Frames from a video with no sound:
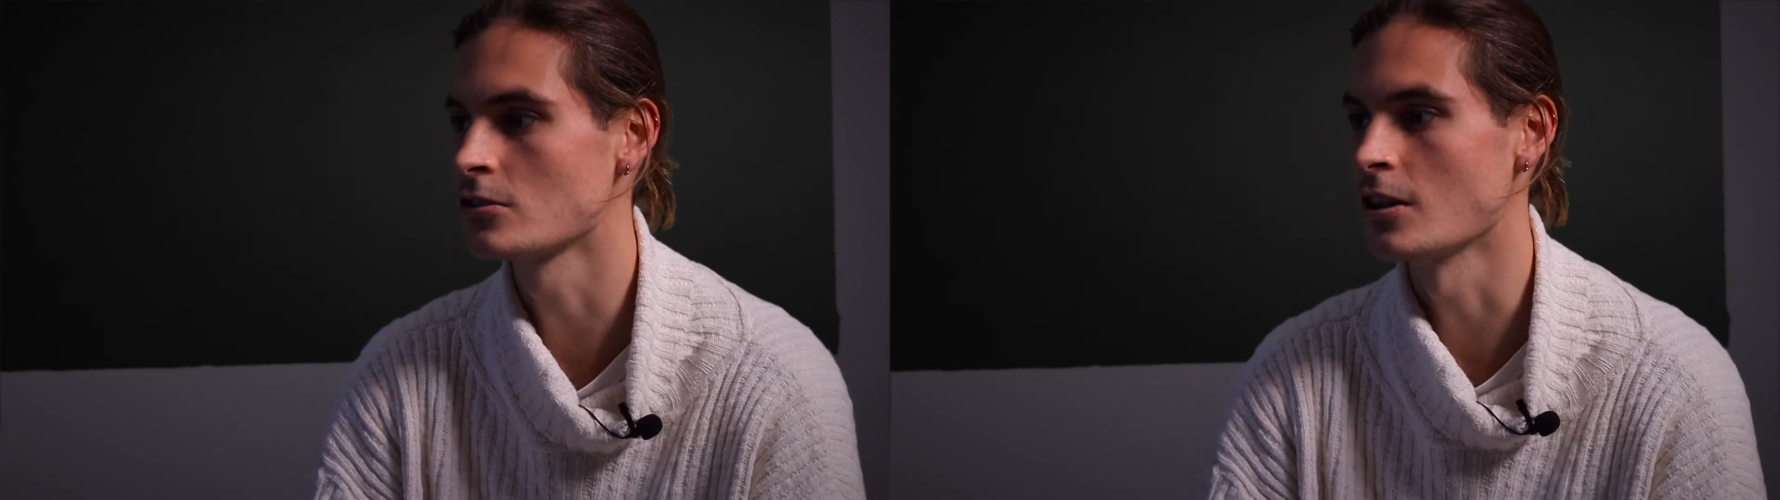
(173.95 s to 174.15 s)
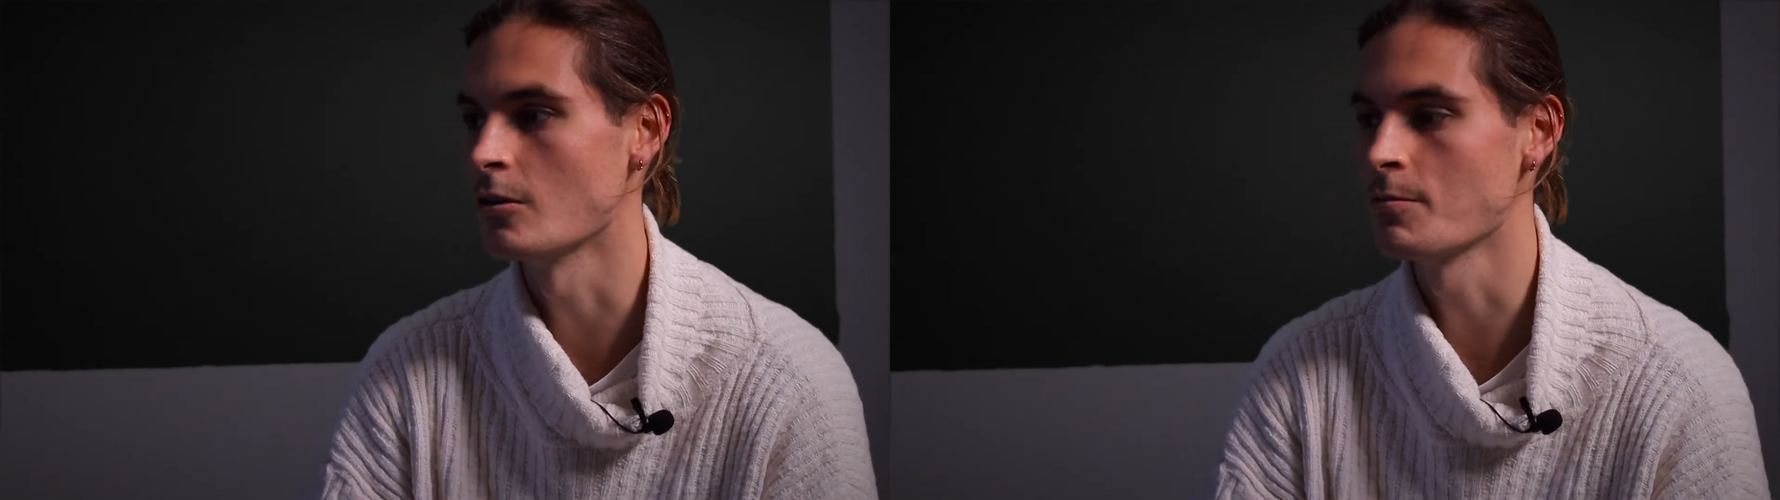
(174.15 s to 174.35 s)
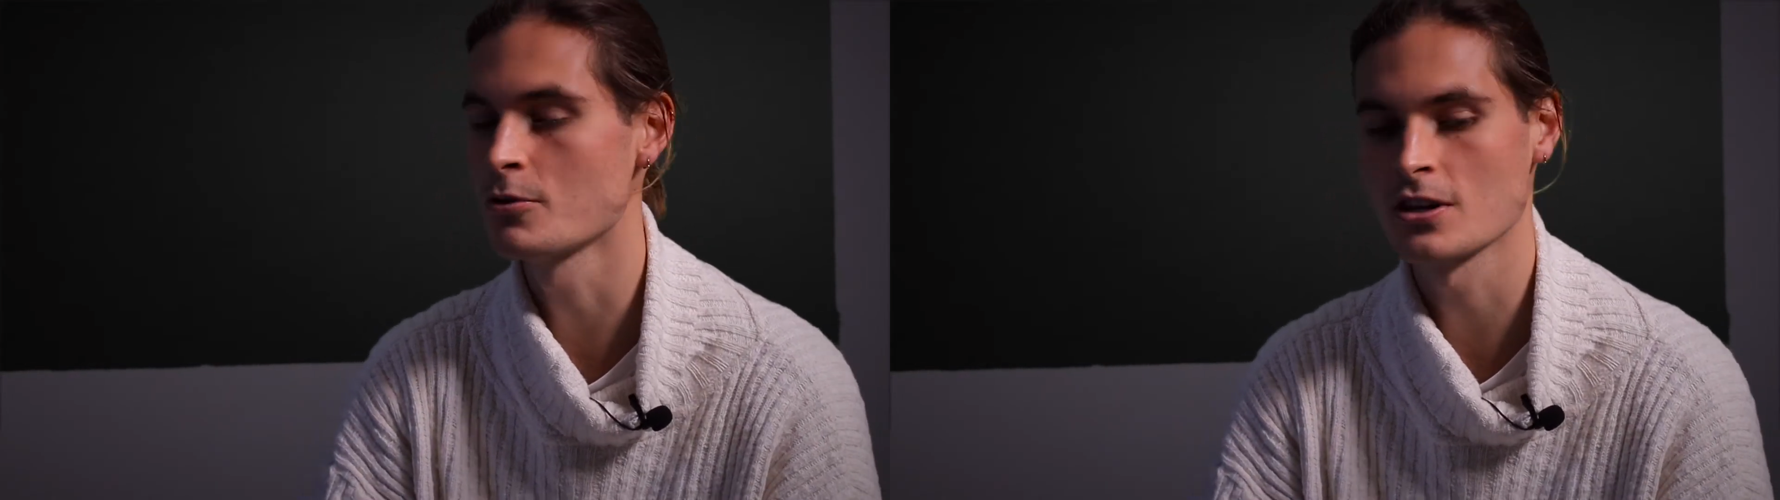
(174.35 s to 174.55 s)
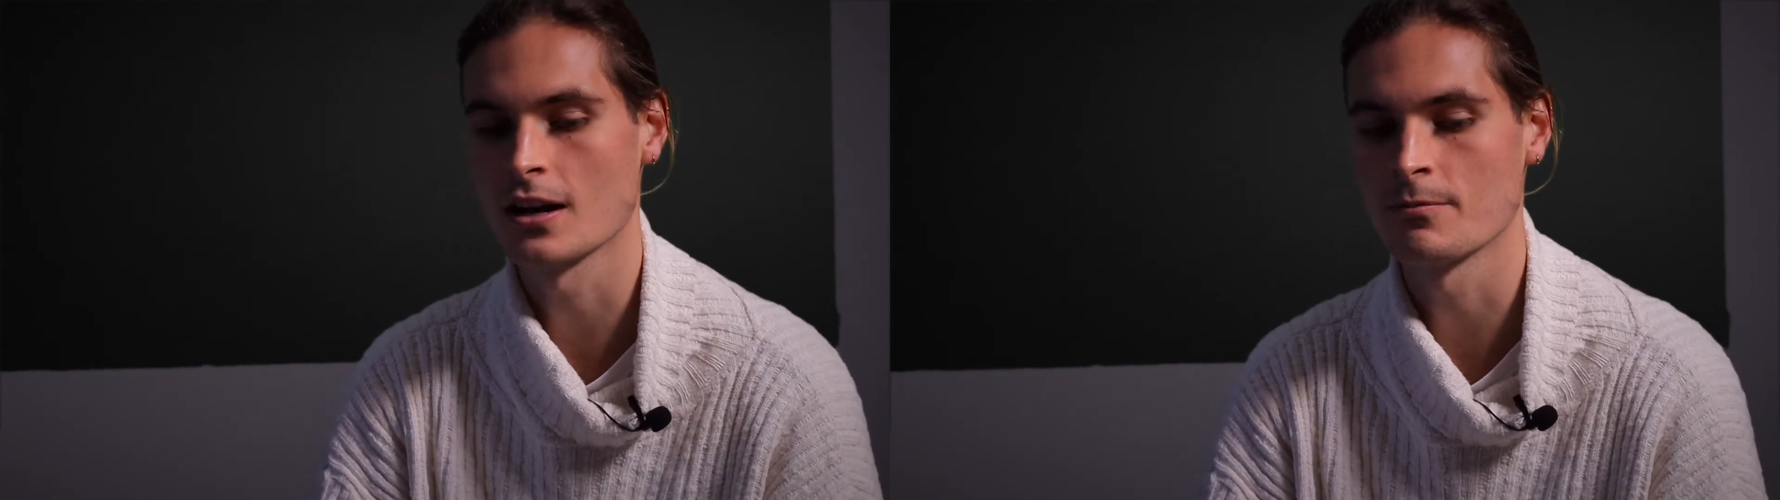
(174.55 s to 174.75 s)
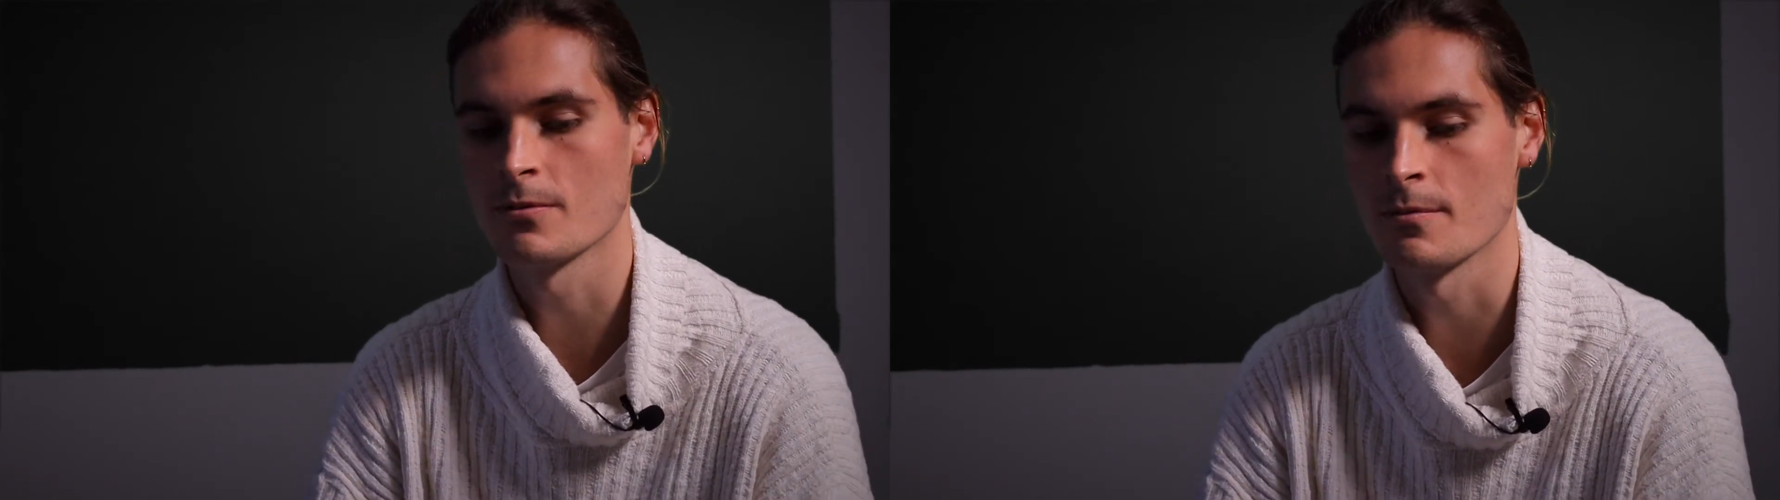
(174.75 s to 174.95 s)
So they were pushing
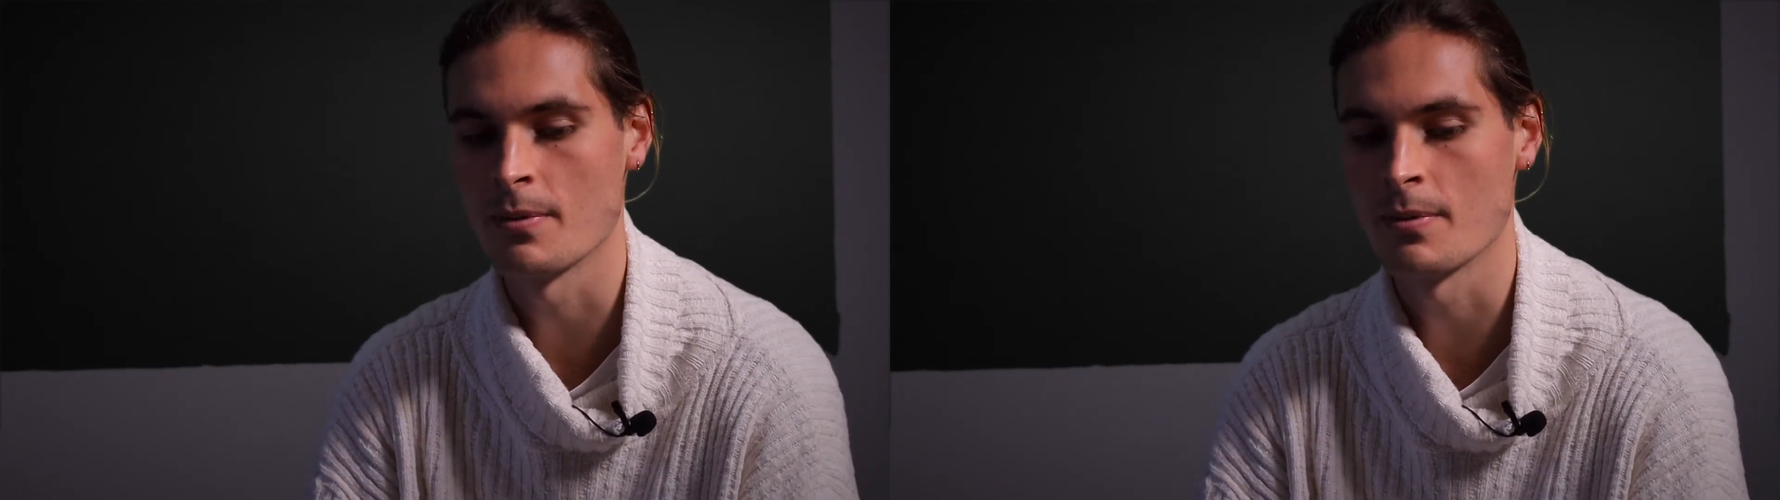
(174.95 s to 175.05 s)
up from the